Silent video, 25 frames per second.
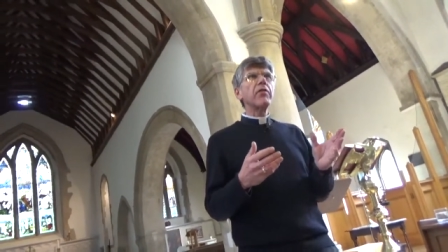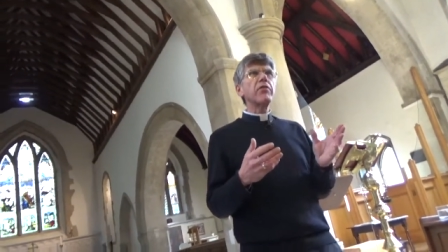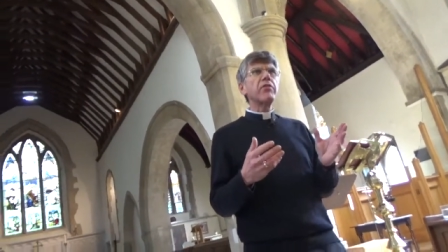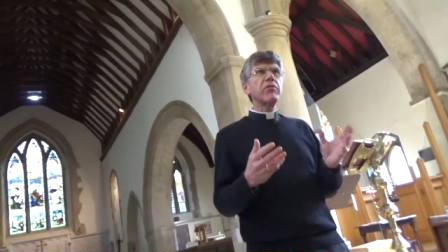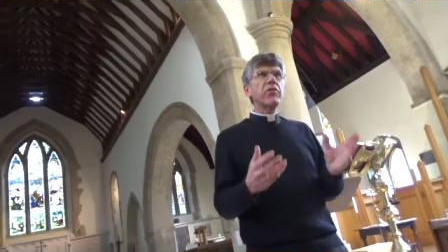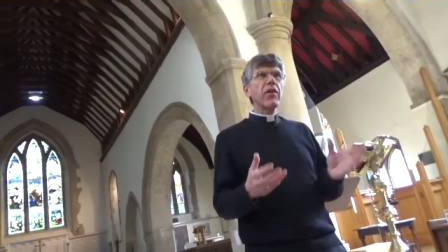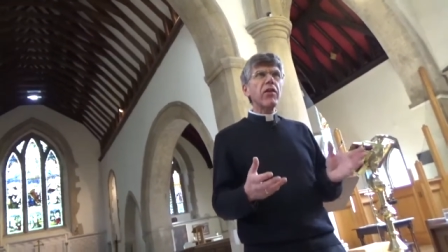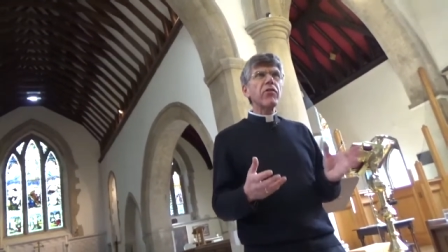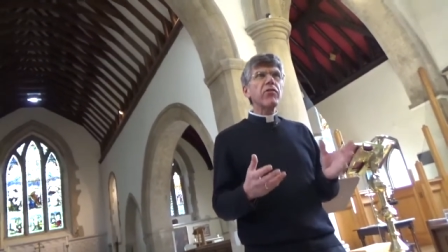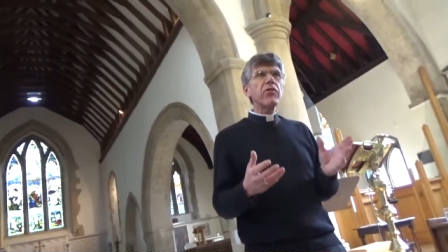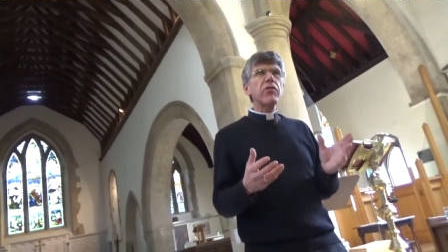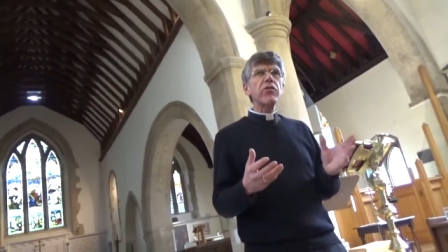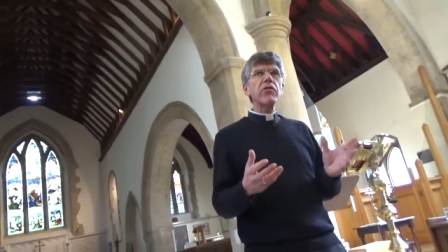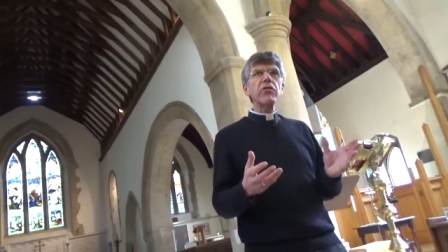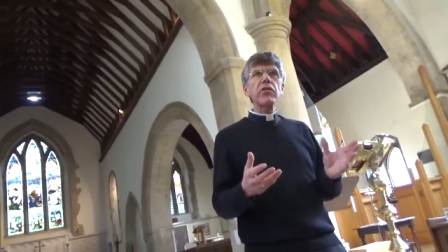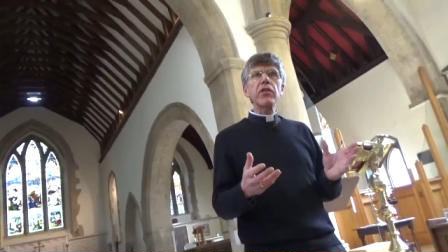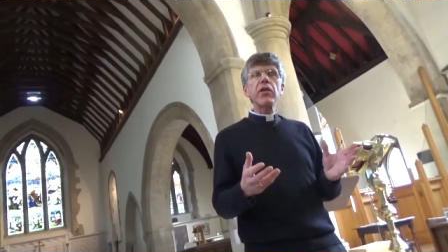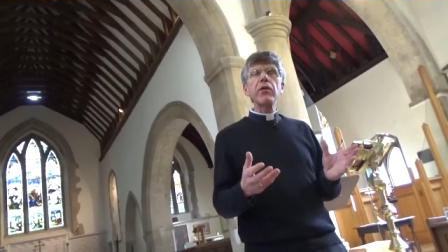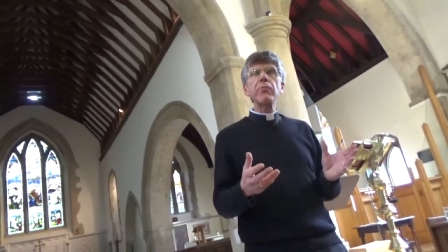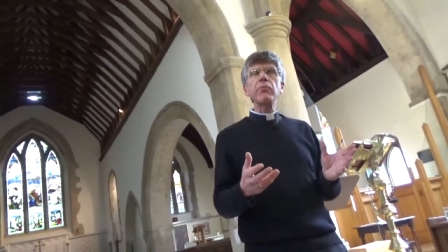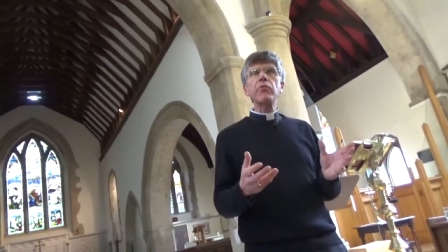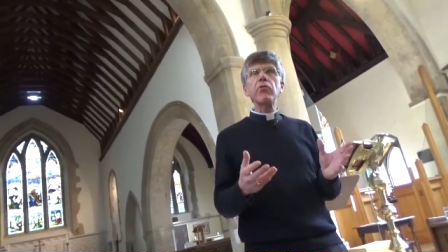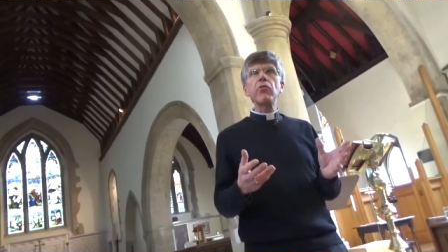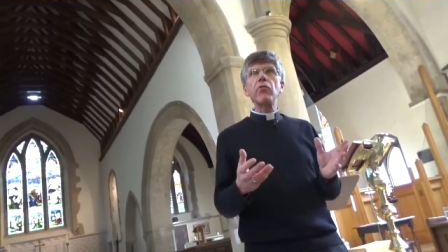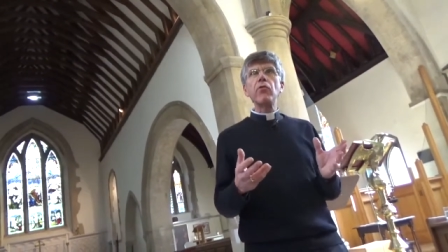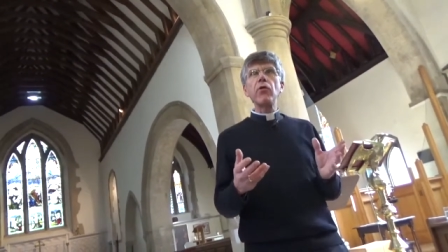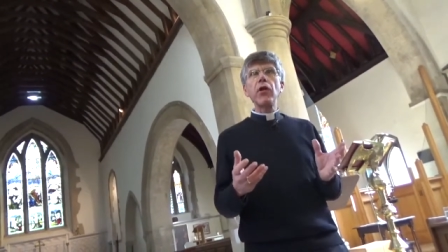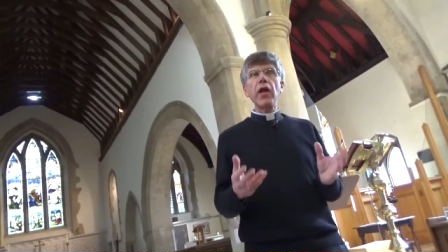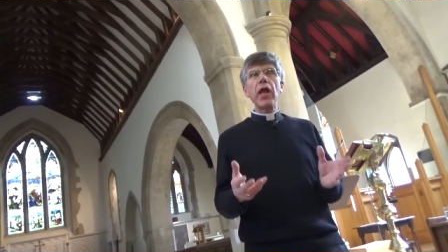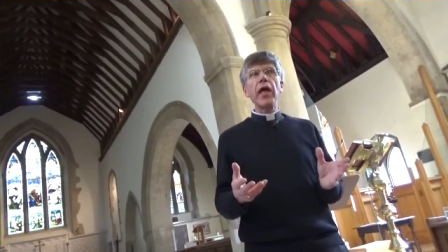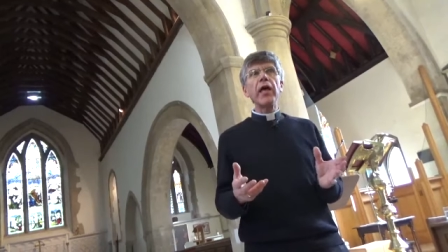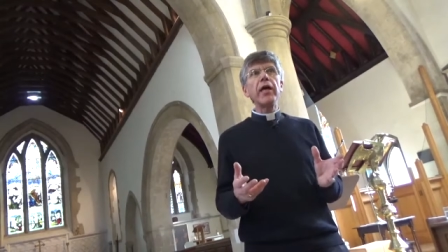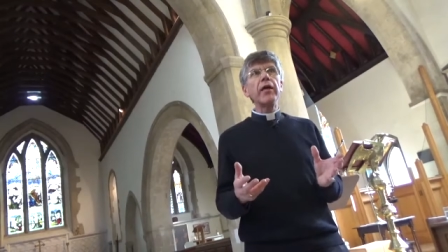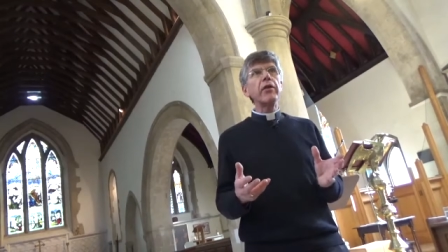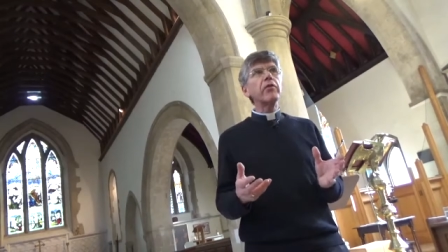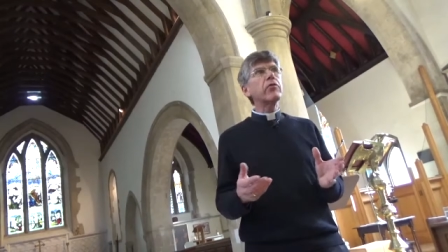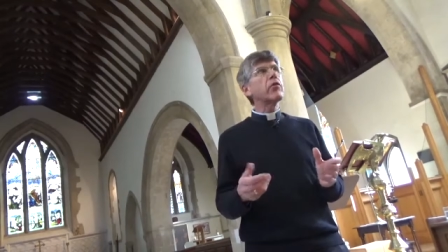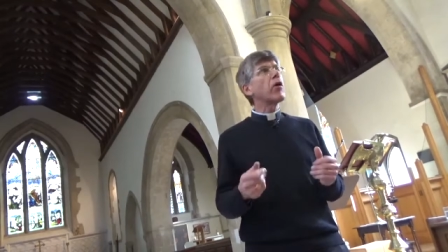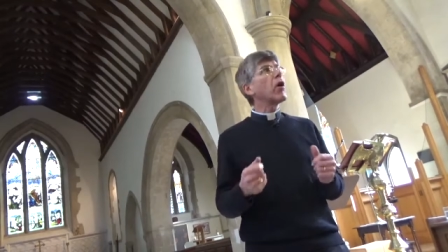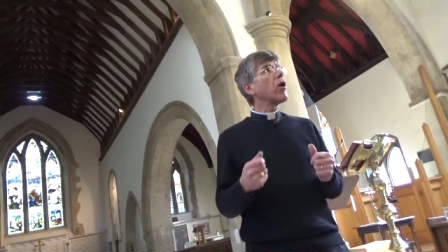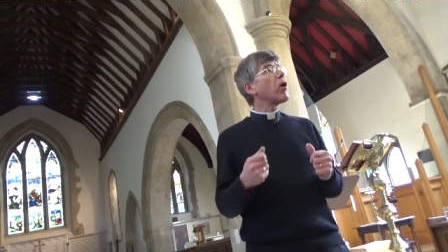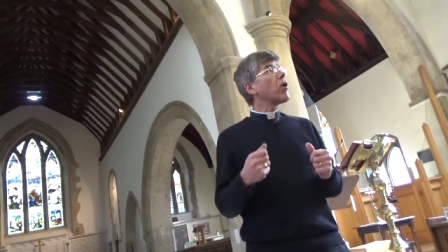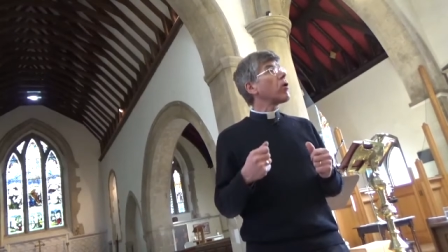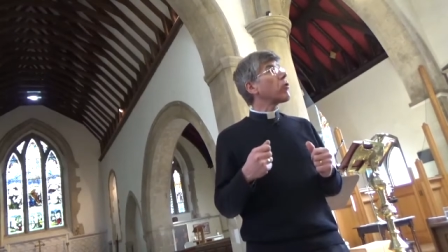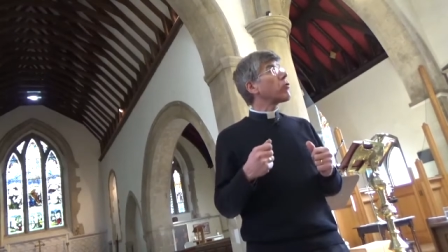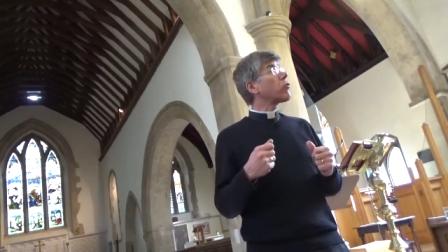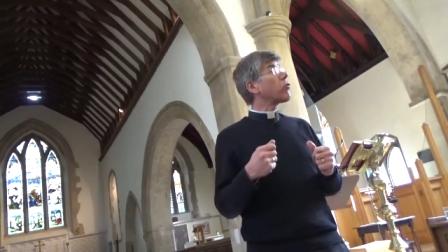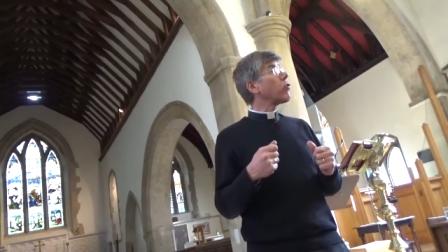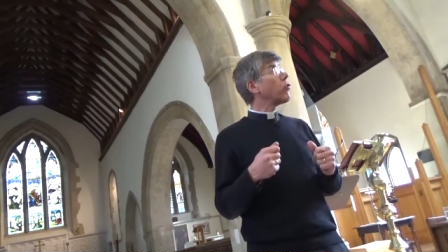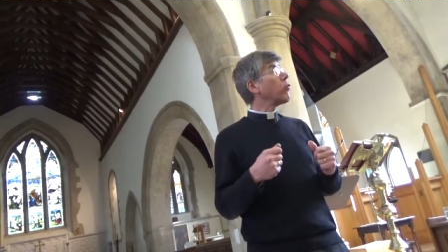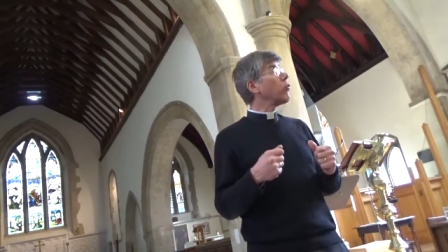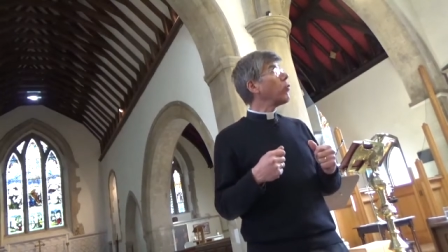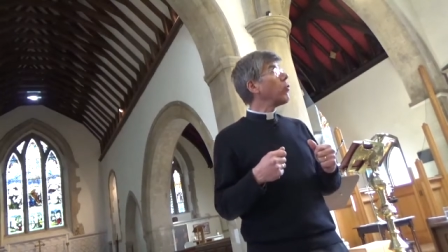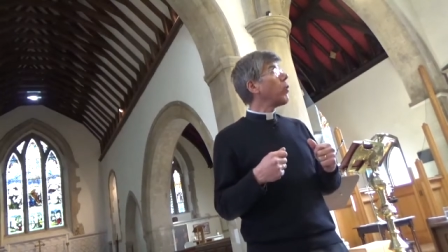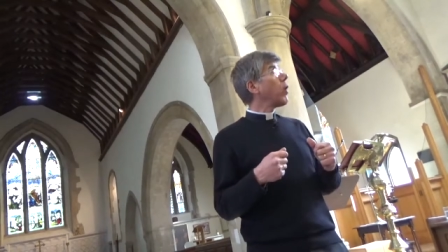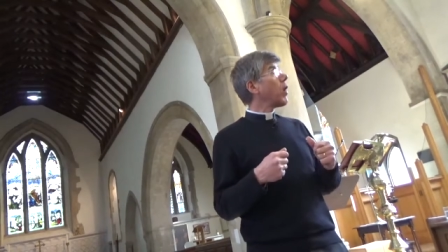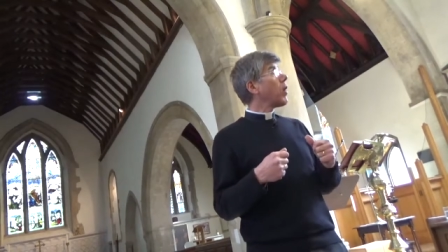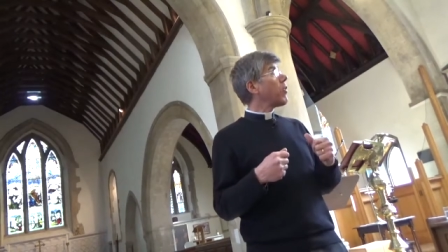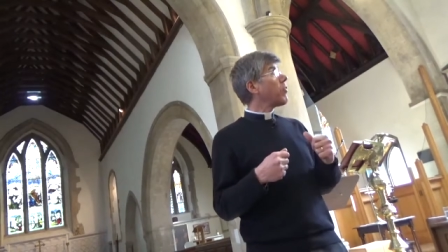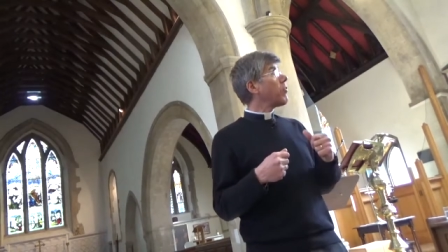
doesn't seem to relate to